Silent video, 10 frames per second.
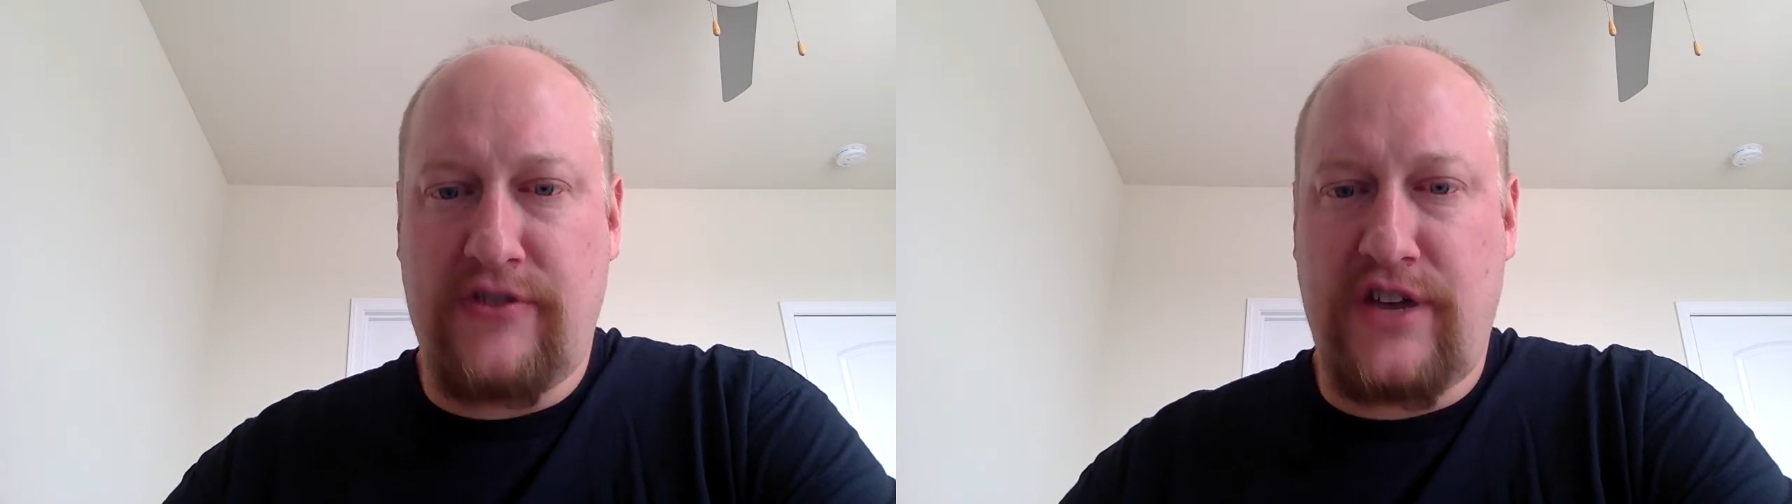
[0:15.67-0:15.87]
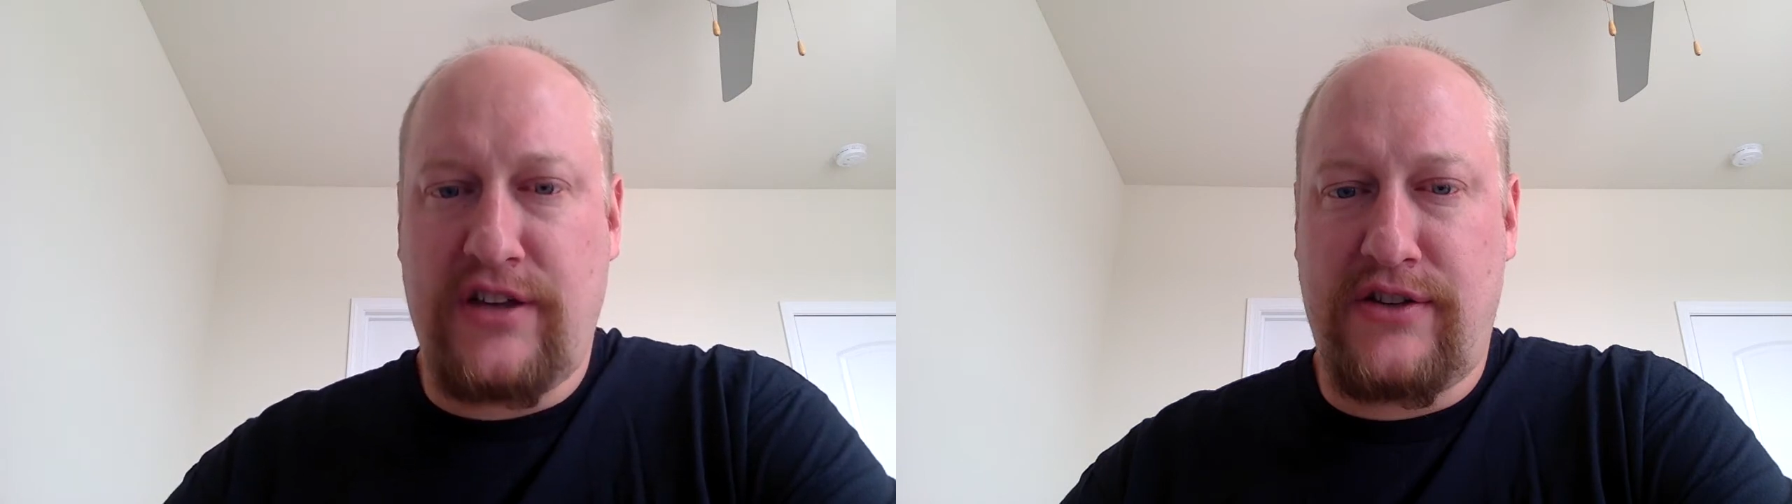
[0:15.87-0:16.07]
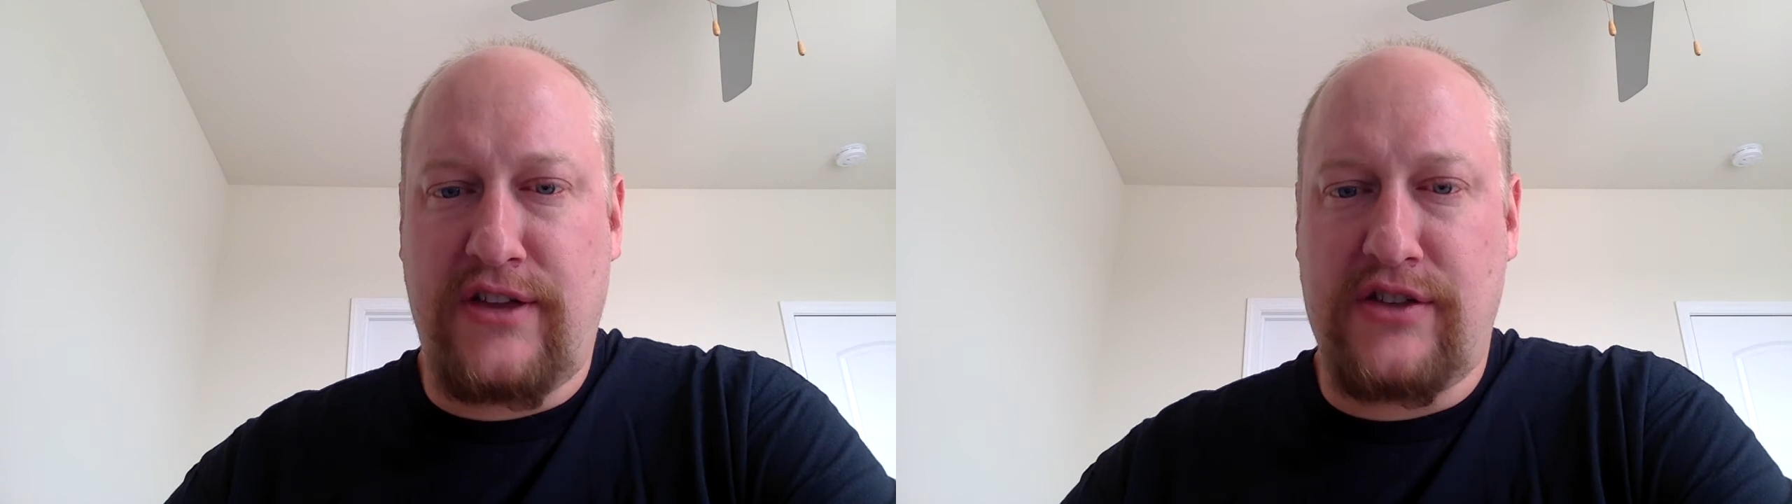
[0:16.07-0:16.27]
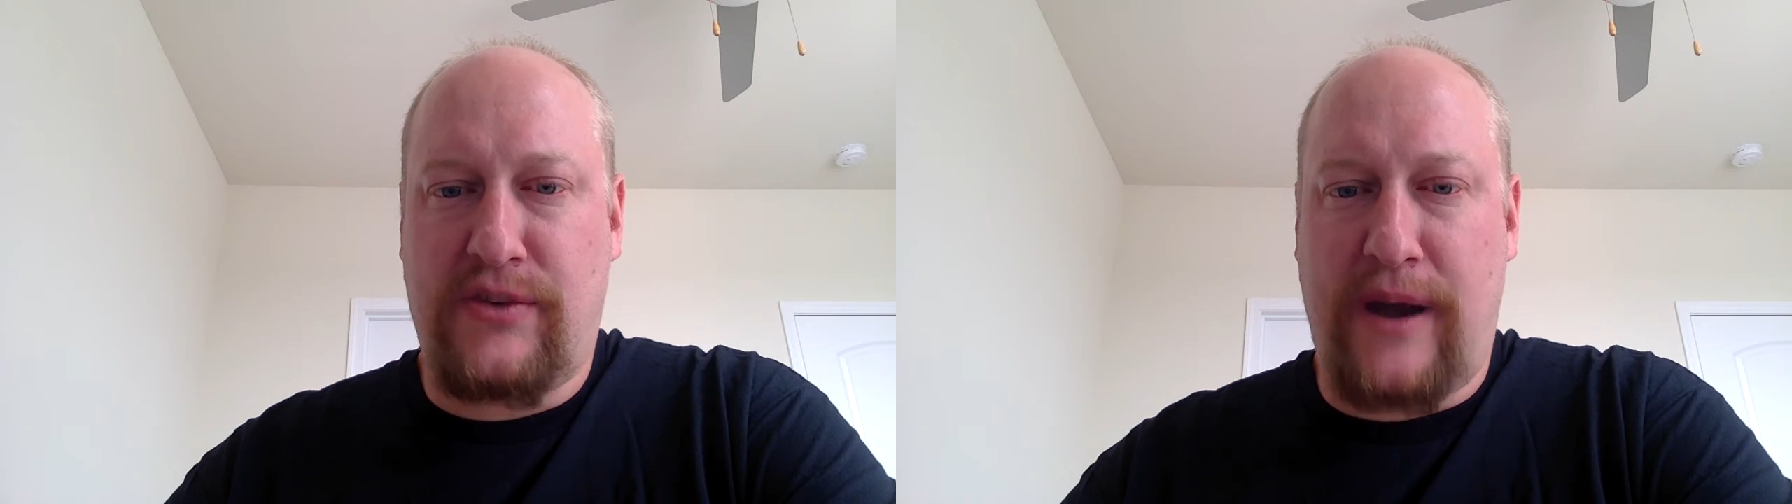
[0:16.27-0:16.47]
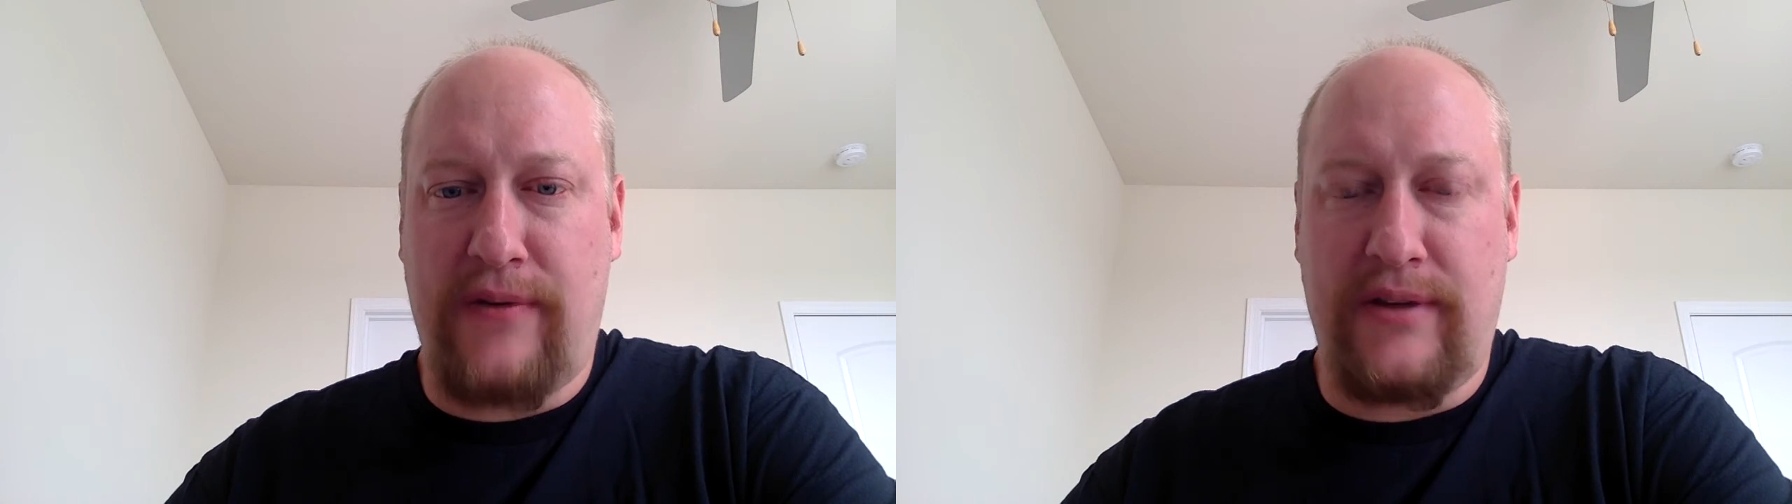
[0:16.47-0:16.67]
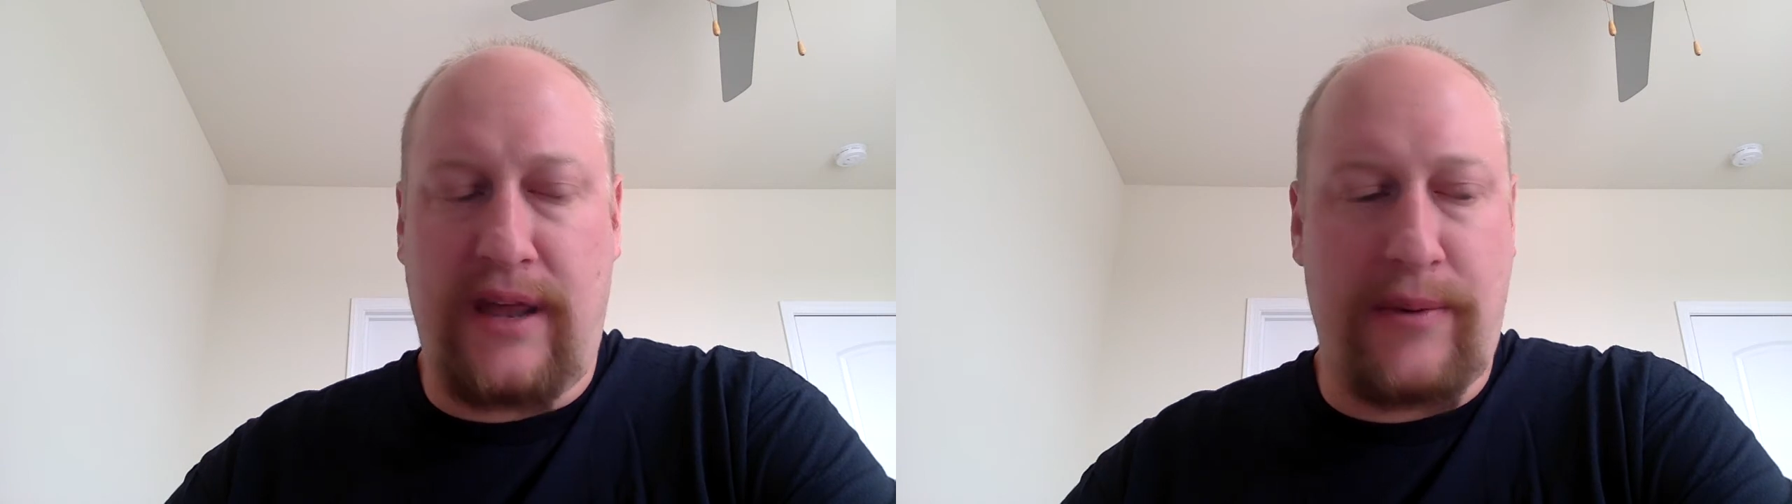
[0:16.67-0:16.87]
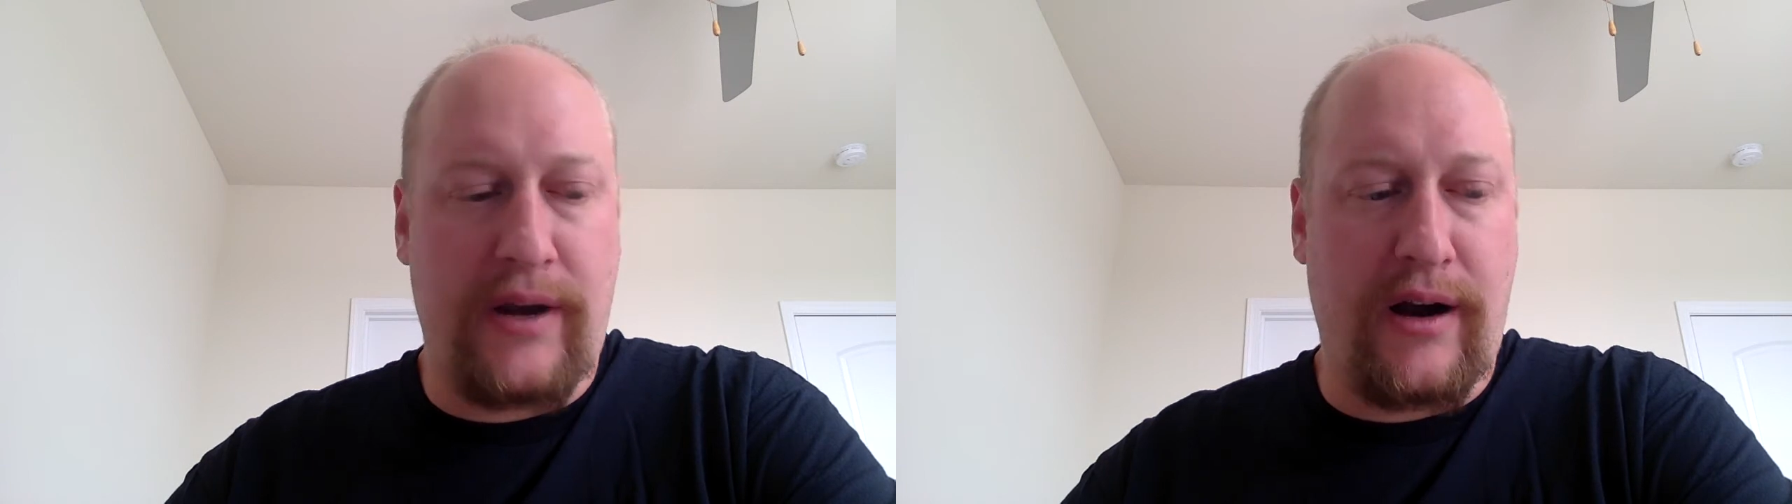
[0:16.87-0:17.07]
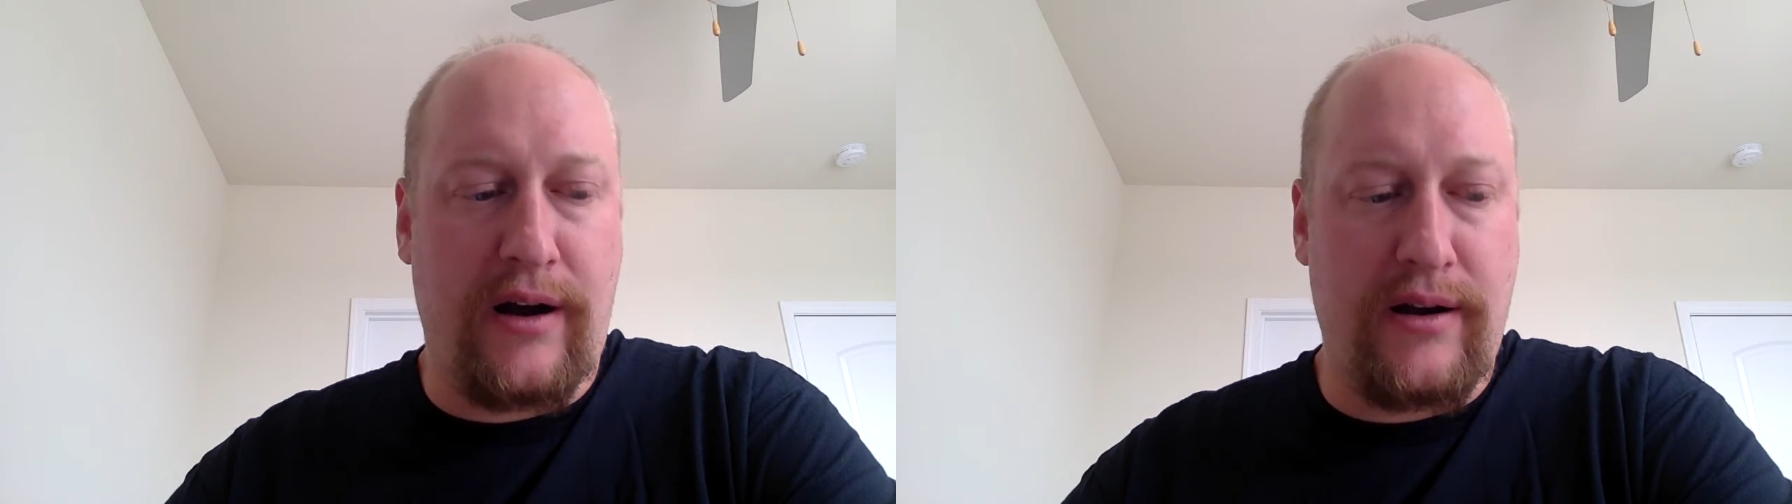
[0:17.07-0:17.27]
of change things around in that
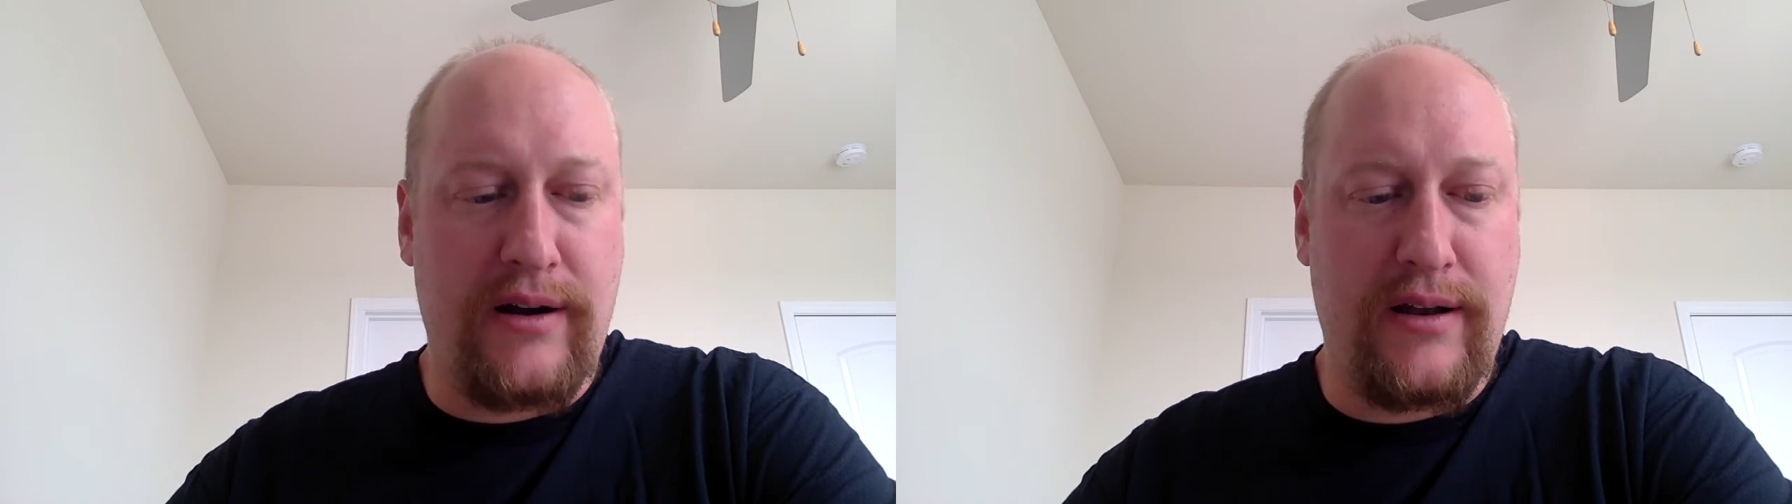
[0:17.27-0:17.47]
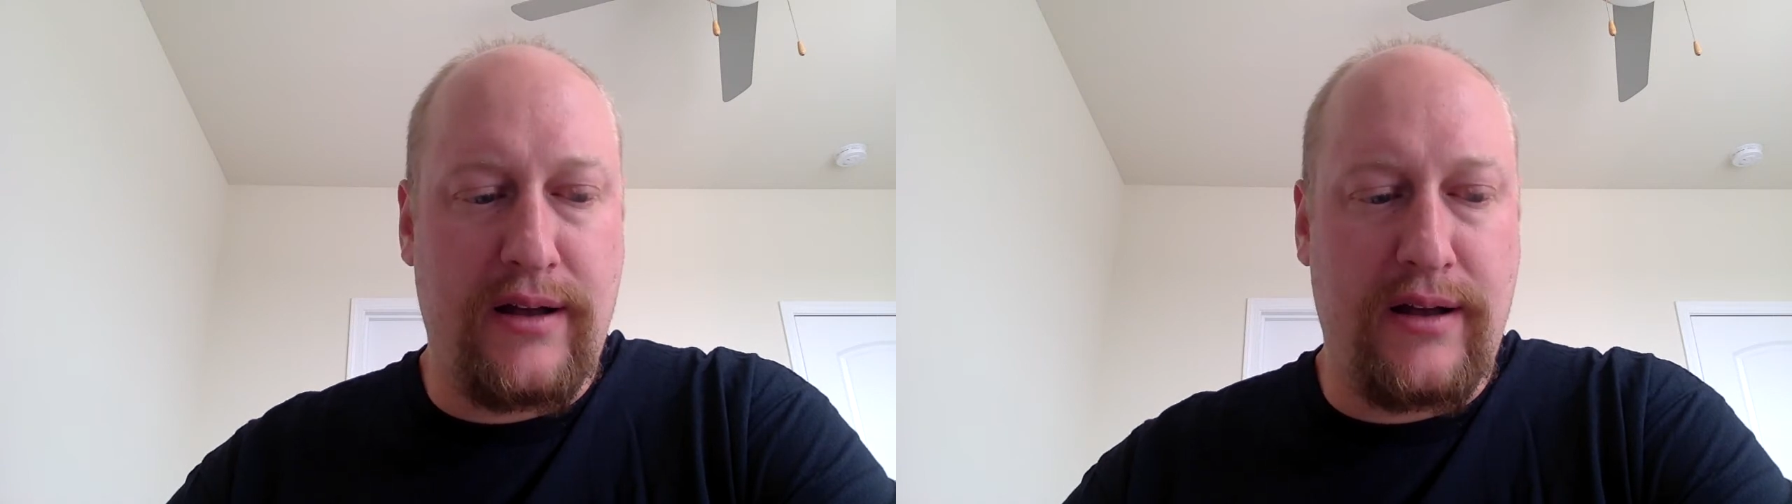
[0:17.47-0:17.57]
regard.